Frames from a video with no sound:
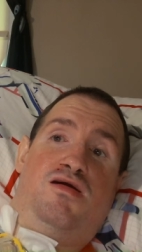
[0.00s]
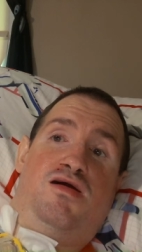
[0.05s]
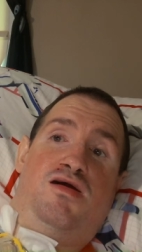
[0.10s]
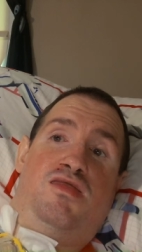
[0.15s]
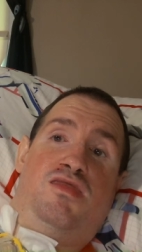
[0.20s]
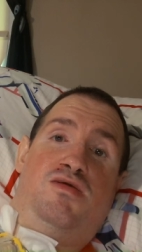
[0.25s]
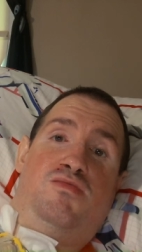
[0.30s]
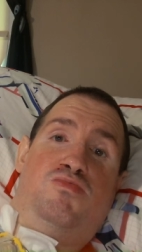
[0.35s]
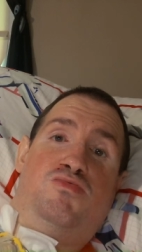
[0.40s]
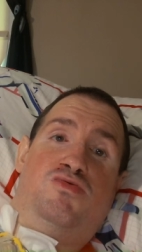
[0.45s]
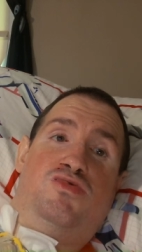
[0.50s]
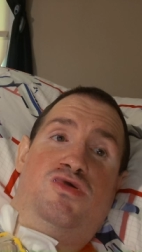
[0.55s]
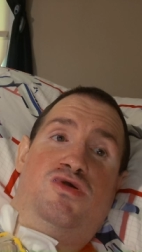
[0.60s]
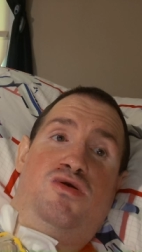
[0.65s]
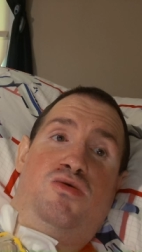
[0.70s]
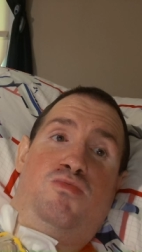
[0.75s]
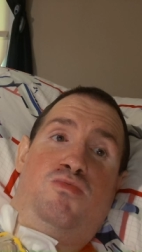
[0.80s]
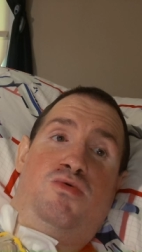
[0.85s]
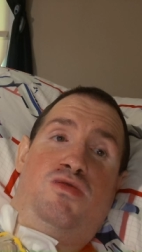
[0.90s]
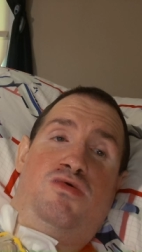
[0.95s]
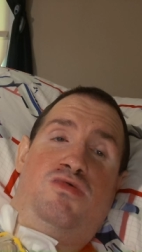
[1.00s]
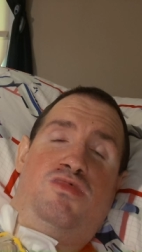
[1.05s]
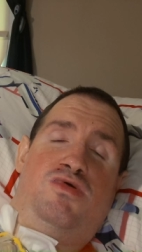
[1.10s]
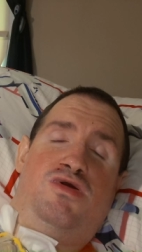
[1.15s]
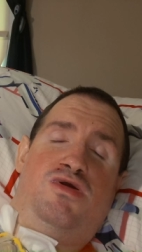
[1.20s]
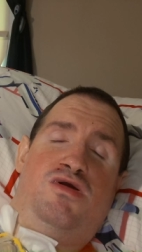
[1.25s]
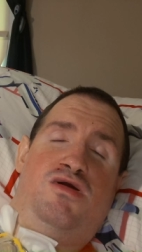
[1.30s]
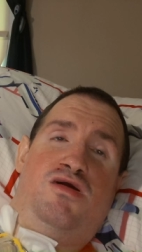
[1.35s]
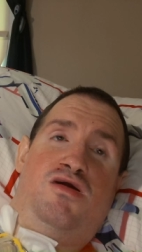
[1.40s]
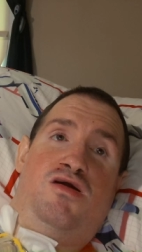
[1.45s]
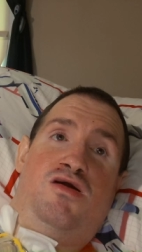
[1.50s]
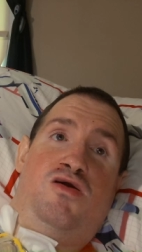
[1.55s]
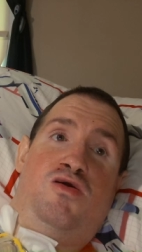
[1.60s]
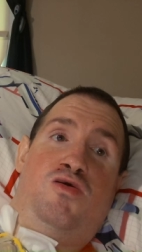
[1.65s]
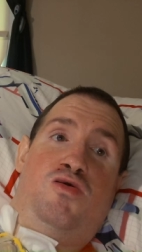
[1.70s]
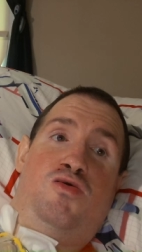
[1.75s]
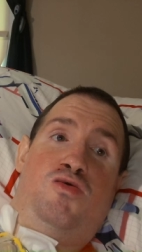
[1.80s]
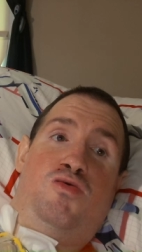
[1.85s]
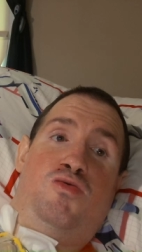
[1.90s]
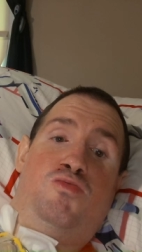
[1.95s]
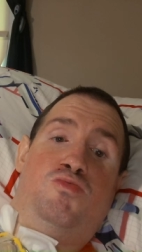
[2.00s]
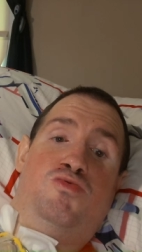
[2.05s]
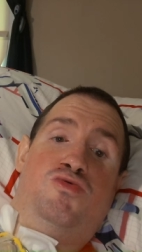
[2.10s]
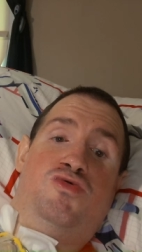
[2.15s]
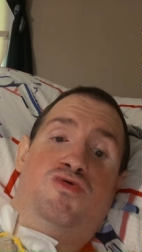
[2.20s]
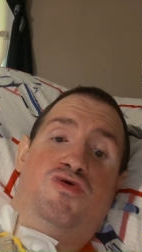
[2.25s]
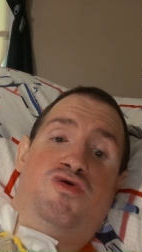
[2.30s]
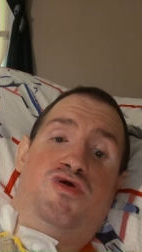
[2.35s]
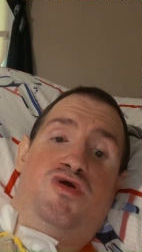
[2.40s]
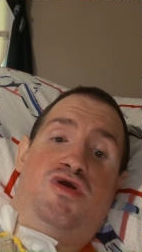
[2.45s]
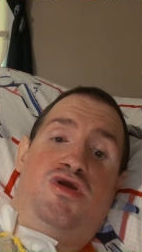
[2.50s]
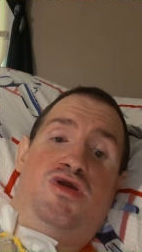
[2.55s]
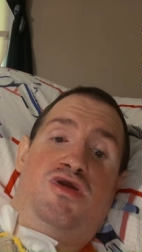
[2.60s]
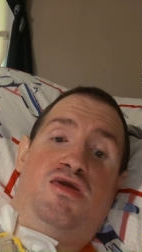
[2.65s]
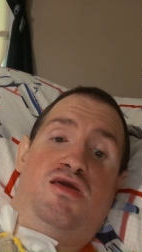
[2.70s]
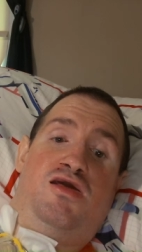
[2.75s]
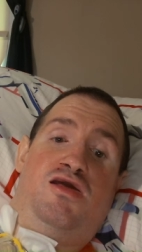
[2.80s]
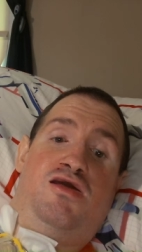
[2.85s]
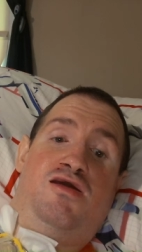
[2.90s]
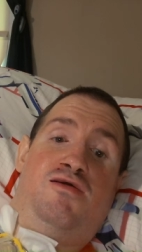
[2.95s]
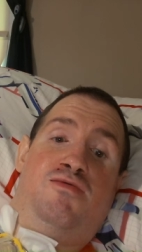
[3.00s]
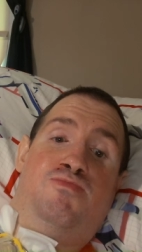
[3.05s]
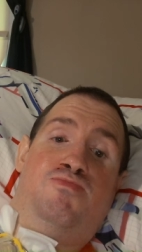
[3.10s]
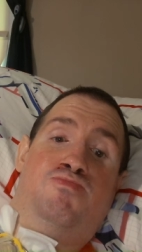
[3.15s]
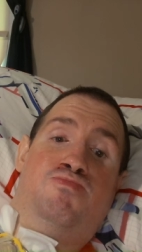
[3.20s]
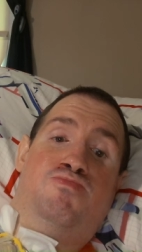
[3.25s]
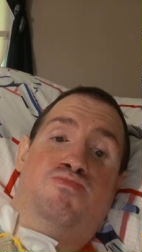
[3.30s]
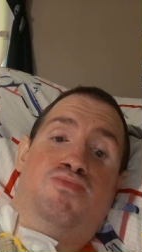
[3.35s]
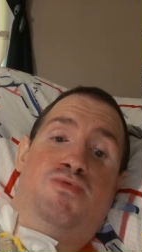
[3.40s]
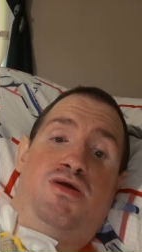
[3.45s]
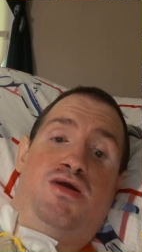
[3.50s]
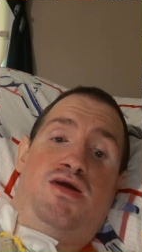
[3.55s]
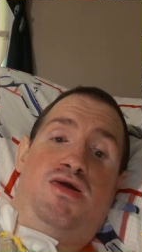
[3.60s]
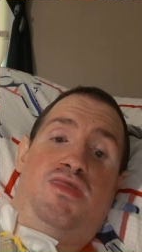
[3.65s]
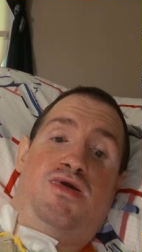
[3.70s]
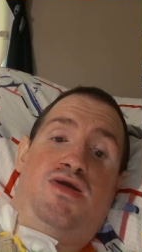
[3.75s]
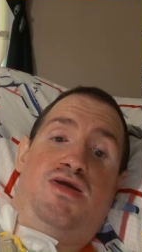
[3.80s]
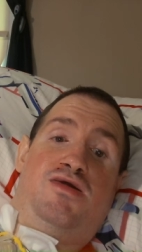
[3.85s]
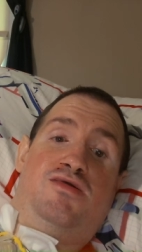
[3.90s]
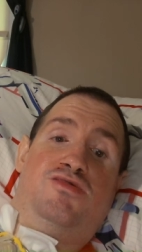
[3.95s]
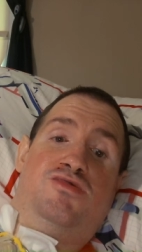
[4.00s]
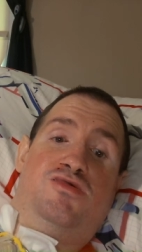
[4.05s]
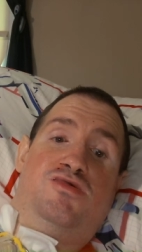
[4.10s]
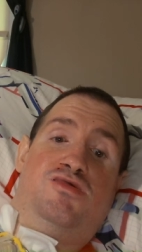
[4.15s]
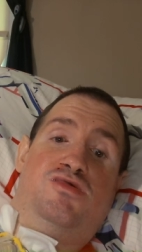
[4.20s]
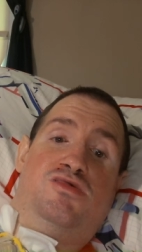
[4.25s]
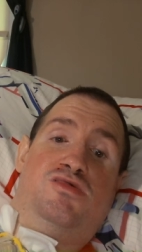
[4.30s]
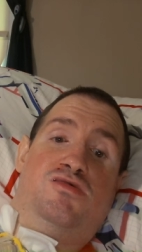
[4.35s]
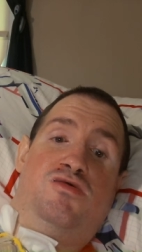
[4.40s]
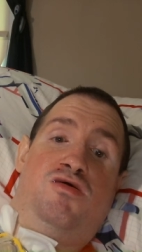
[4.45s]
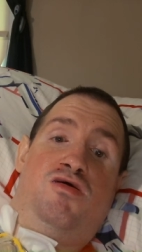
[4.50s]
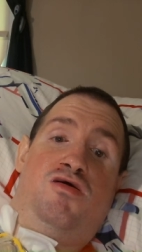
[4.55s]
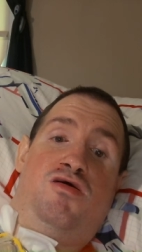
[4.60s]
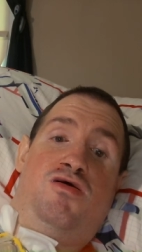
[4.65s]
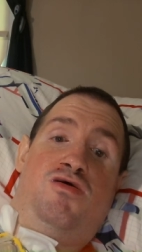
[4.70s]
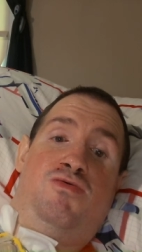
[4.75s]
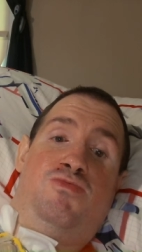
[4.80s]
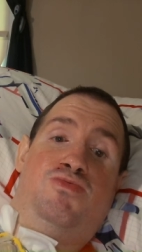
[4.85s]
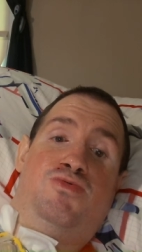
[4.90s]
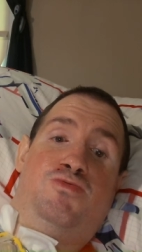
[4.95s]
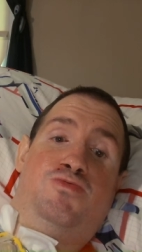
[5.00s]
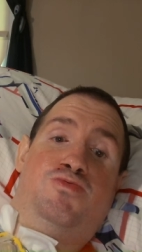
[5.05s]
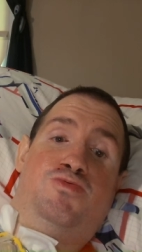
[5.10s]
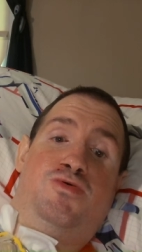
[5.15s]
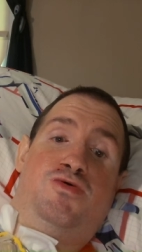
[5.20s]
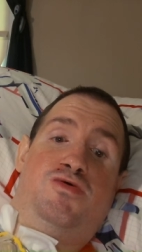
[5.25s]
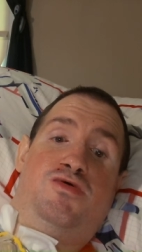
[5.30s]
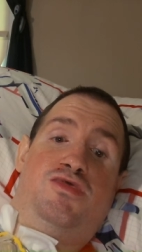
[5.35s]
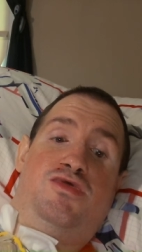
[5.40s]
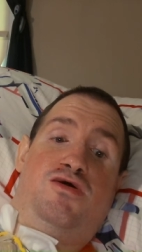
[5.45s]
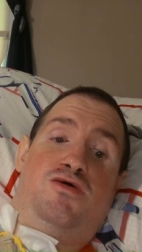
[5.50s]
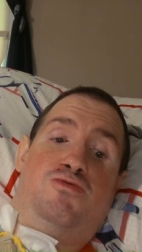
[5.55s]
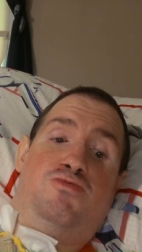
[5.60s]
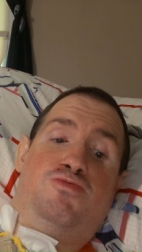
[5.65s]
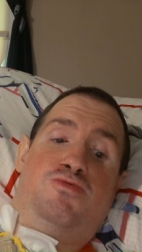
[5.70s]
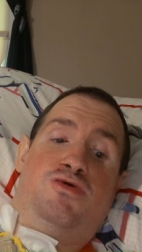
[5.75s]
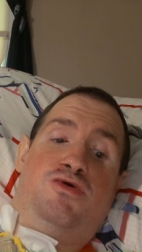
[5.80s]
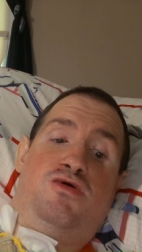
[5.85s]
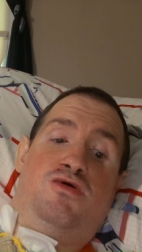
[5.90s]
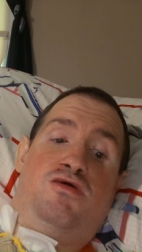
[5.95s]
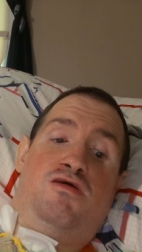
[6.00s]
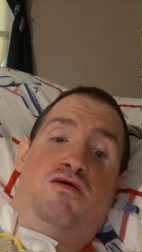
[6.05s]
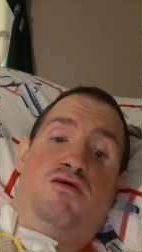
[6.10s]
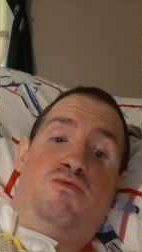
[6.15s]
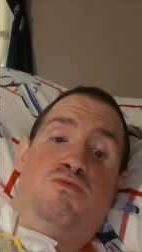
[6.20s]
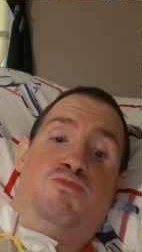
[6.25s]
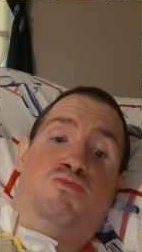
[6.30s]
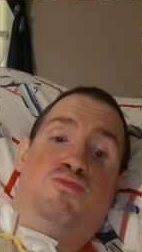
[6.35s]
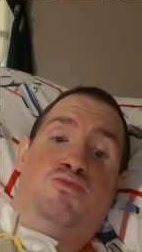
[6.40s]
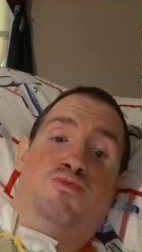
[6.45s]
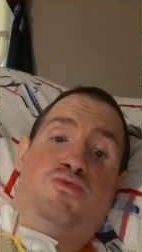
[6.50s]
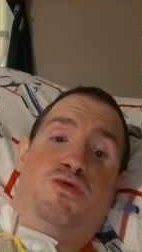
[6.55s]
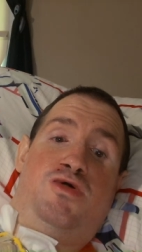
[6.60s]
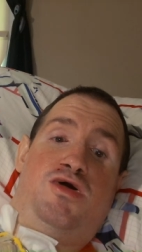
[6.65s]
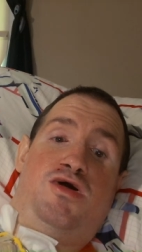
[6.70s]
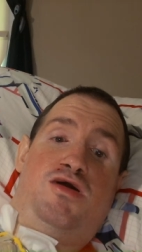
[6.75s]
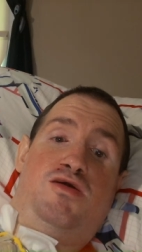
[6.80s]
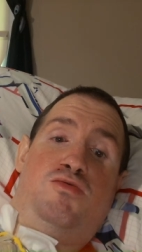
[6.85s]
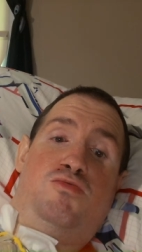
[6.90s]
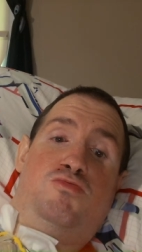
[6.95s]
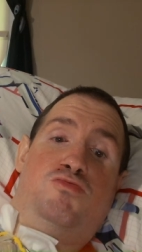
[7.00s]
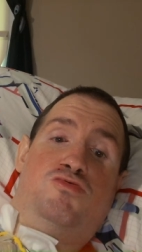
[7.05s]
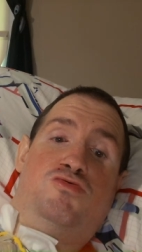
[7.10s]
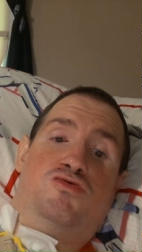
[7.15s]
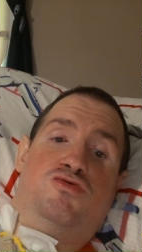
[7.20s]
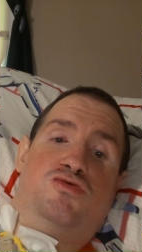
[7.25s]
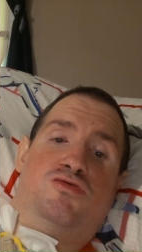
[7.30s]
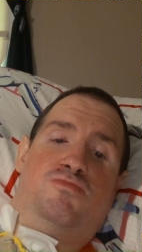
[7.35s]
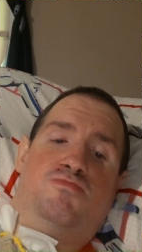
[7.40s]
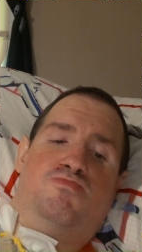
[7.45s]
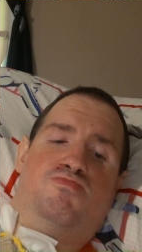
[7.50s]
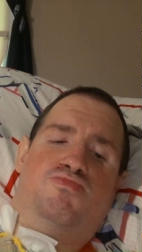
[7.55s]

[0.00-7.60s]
and he was the, one of the OG badasses of the Philadelphia Flyers.